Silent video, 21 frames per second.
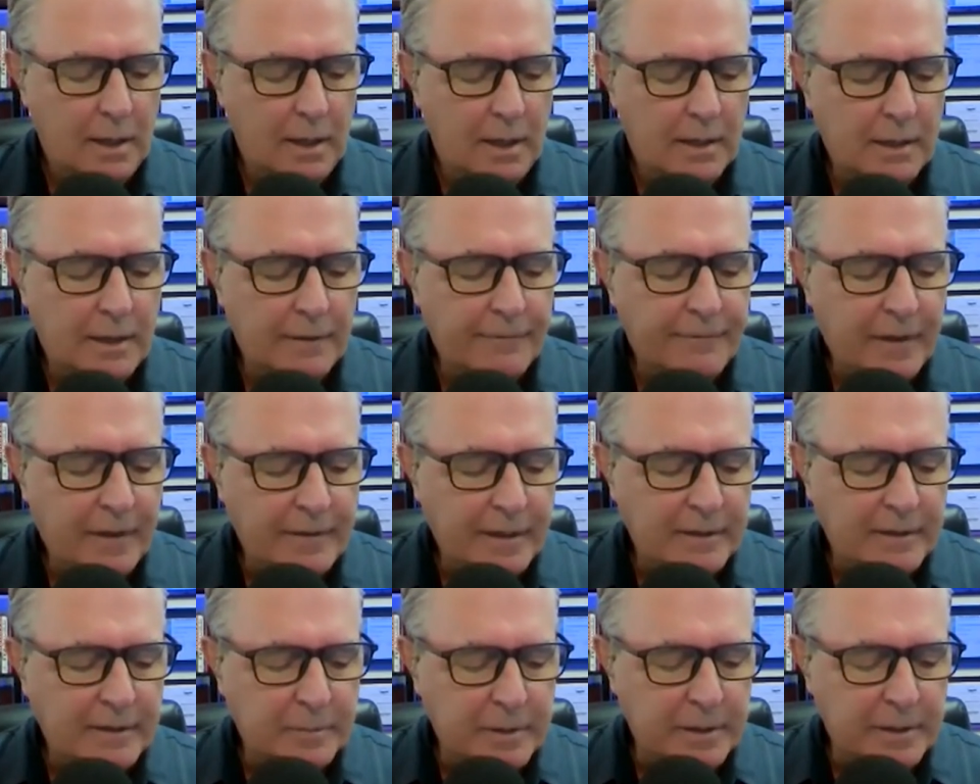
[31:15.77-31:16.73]
And I found
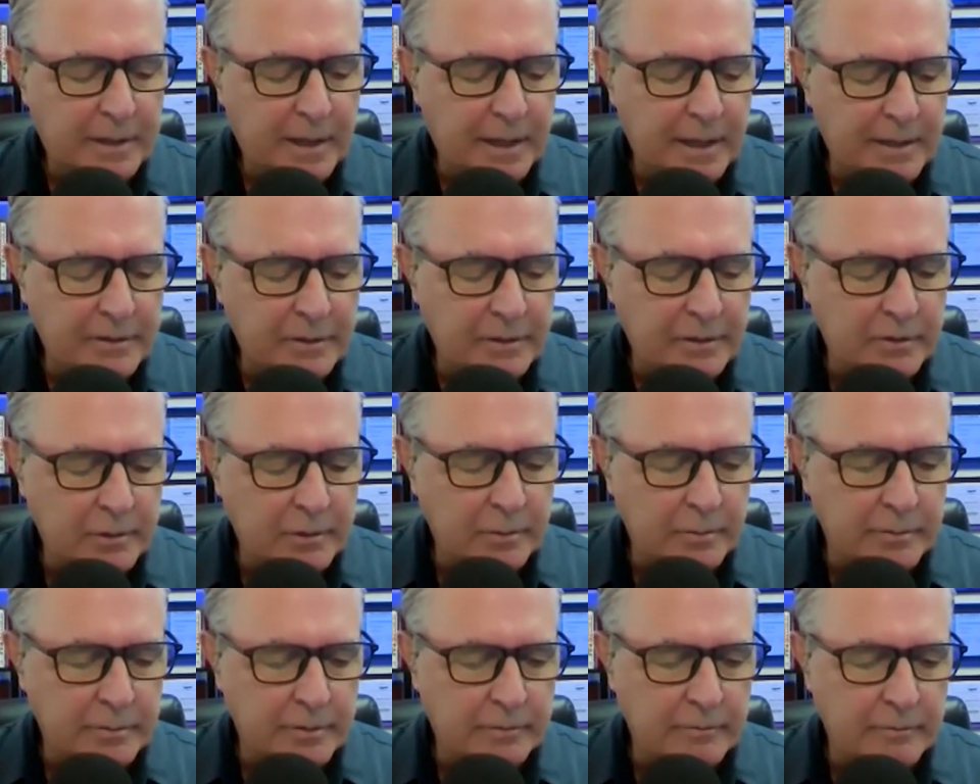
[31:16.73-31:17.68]
that to be the case in
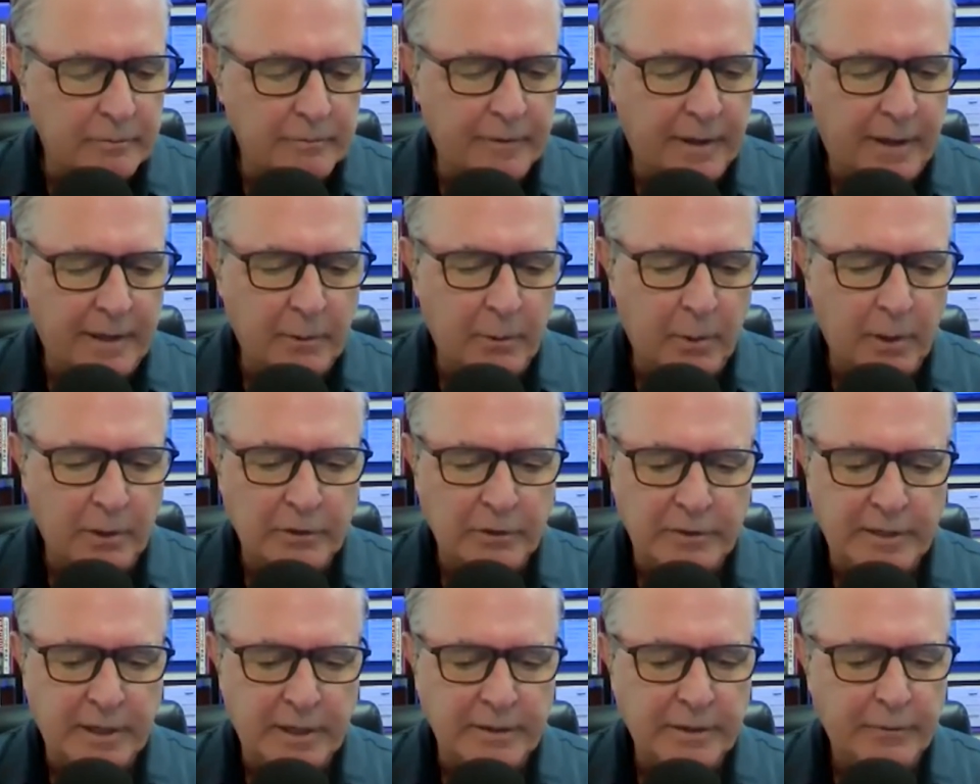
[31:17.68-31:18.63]
terms of
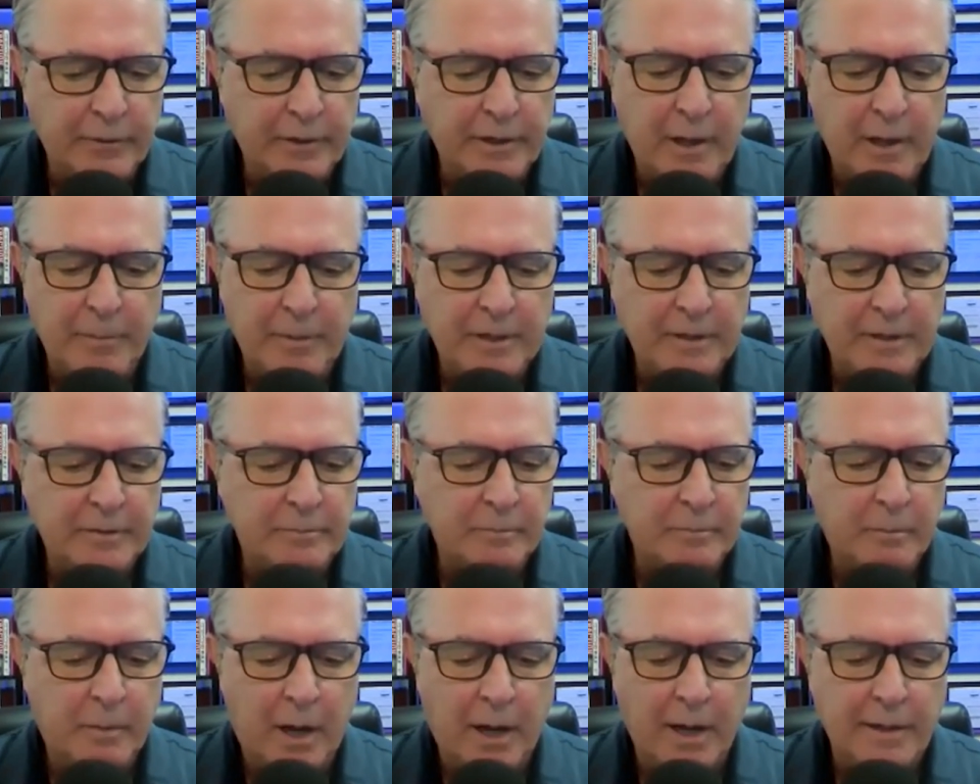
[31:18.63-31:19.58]
valuations. Now, different companies
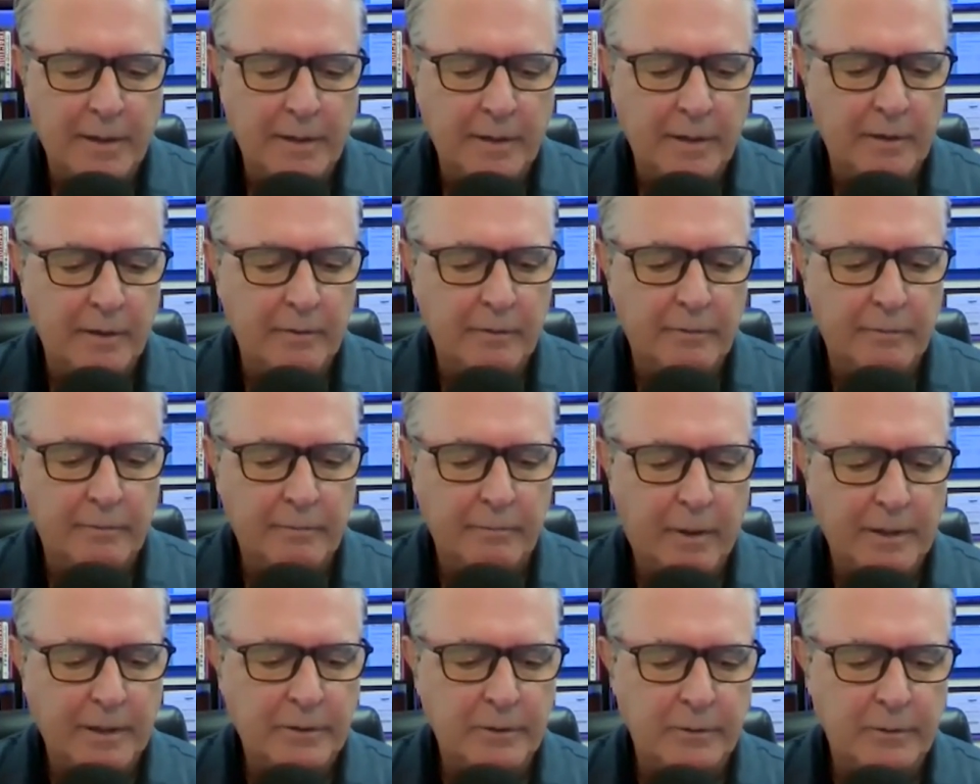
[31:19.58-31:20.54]
might
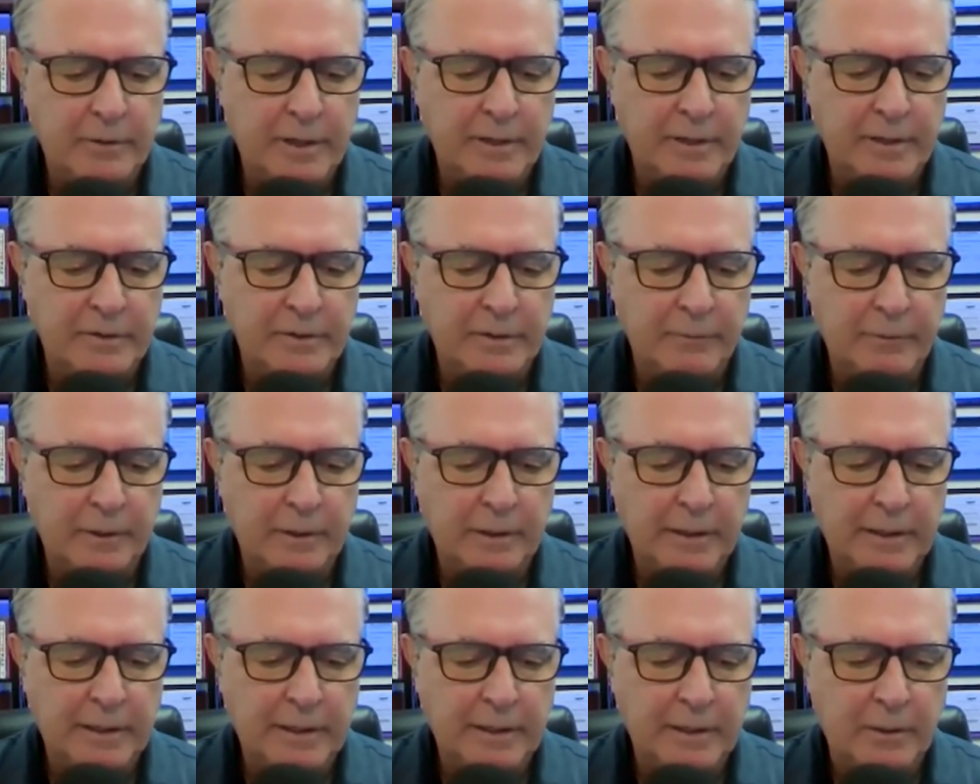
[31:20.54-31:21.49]
do things
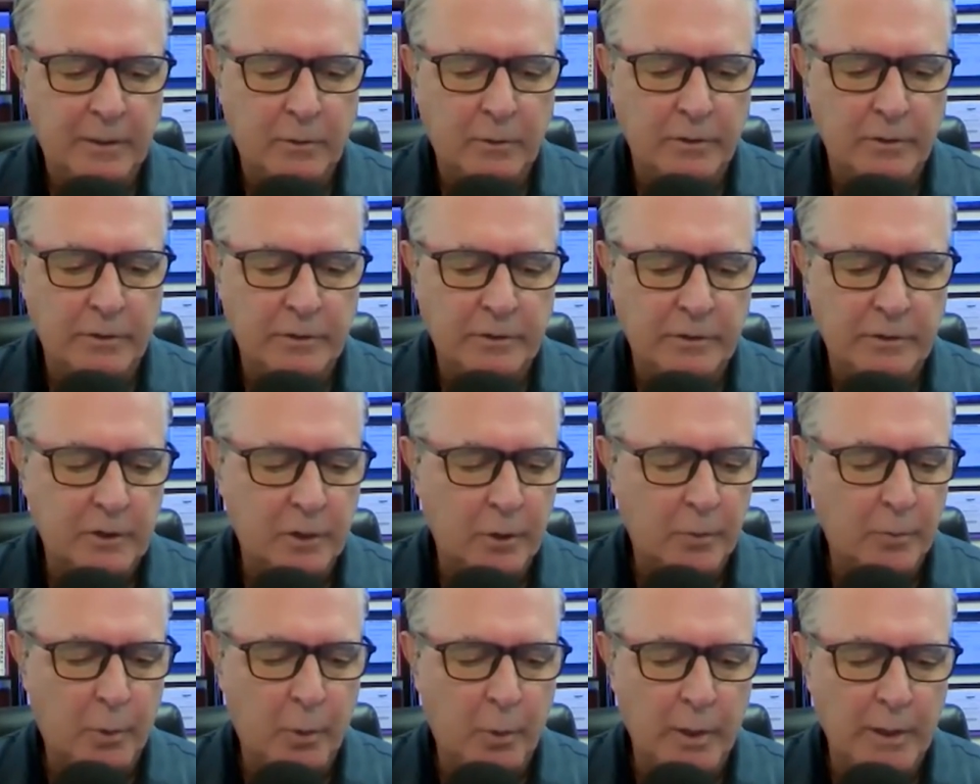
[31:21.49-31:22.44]
differently, and of course, to
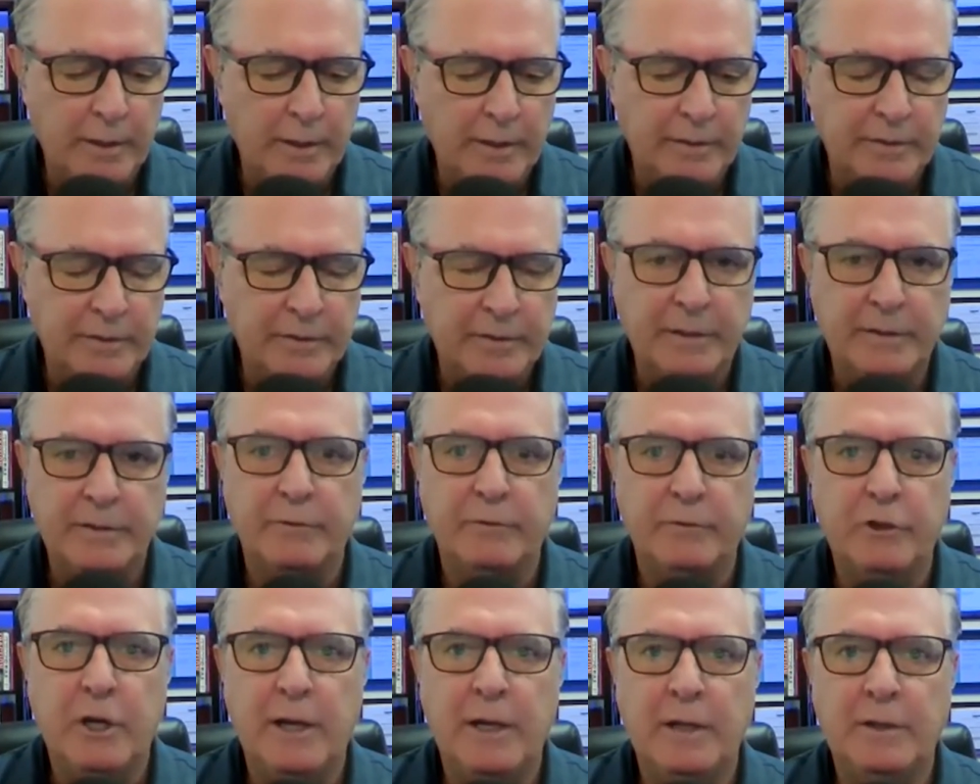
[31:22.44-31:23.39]
your point, is things have
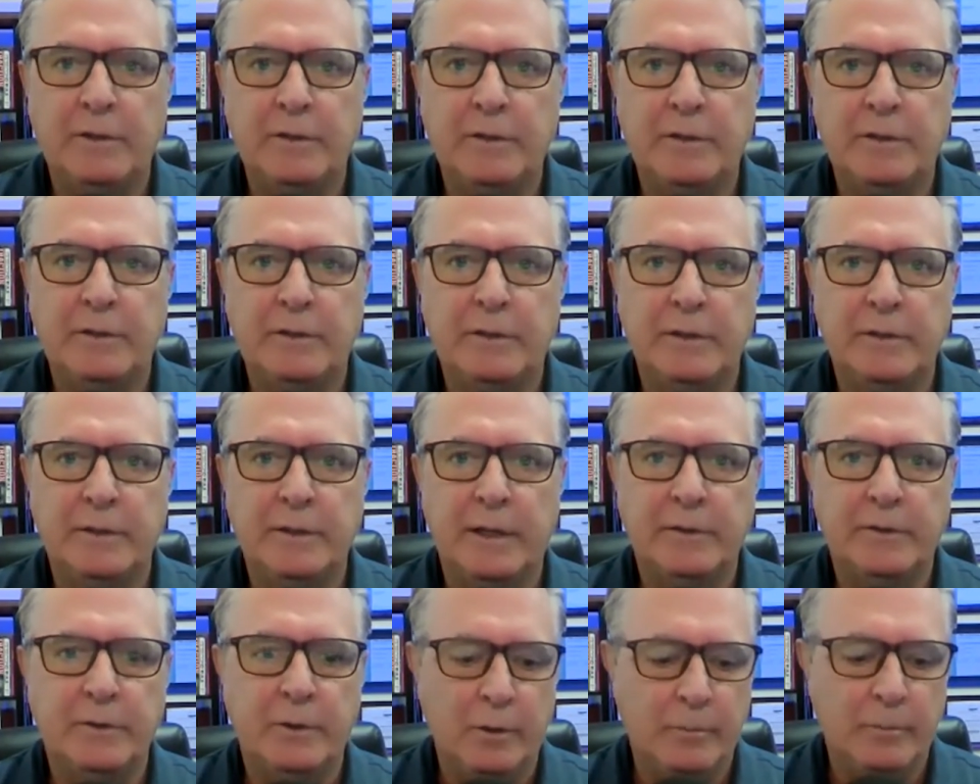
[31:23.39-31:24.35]
changed since I
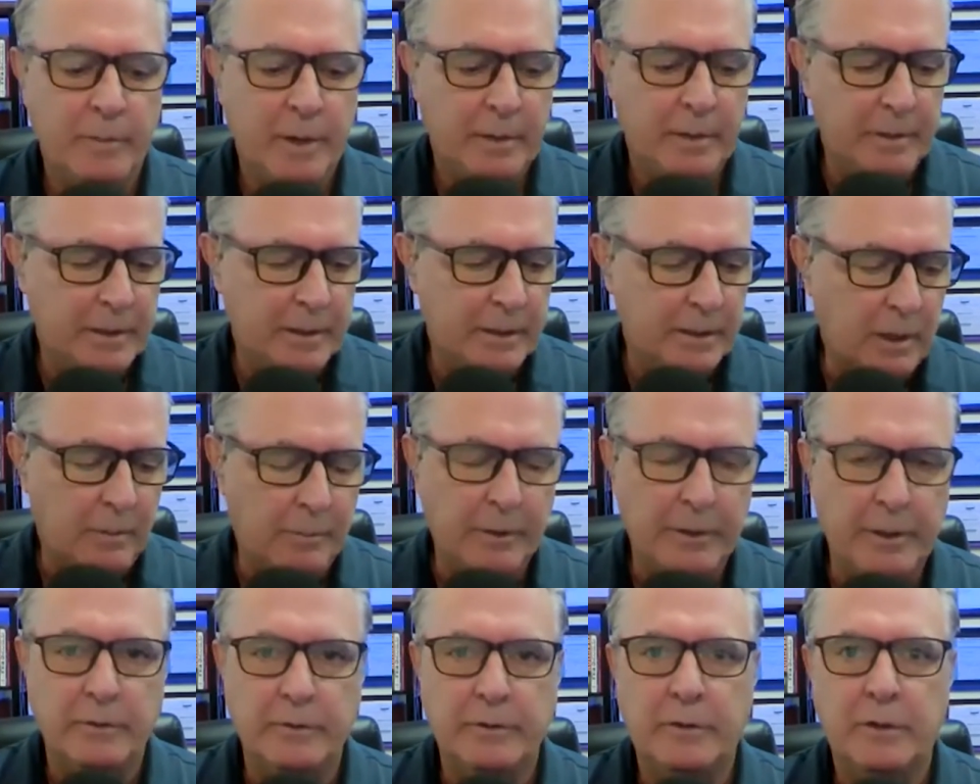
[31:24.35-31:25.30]
sold maybe a
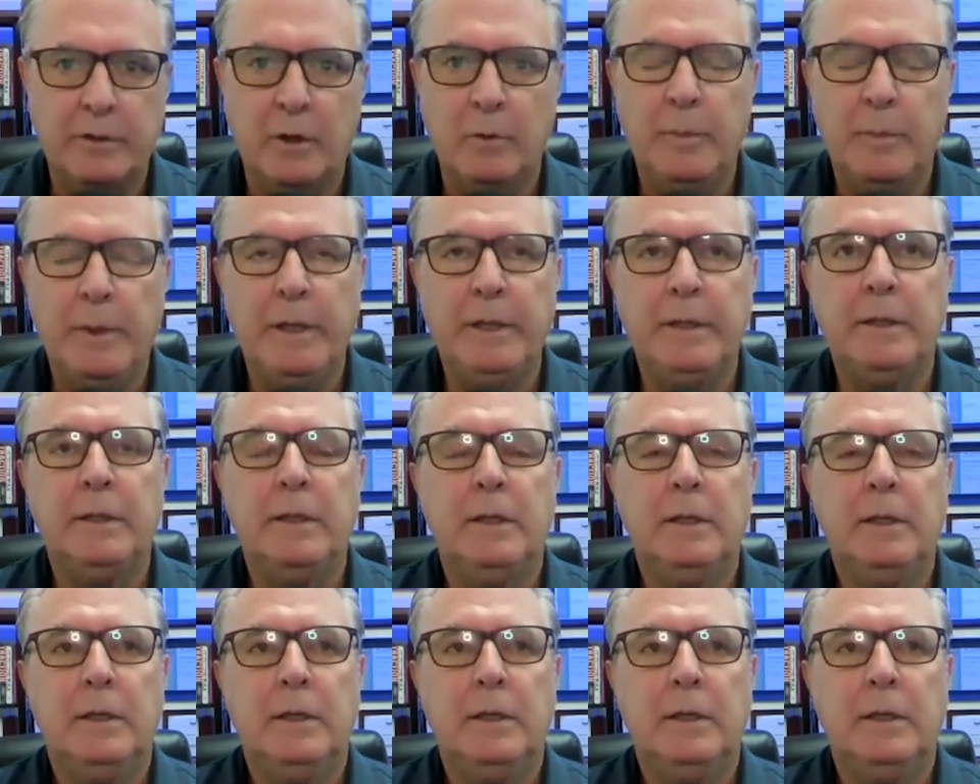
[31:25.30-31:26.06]
couple of years ago. But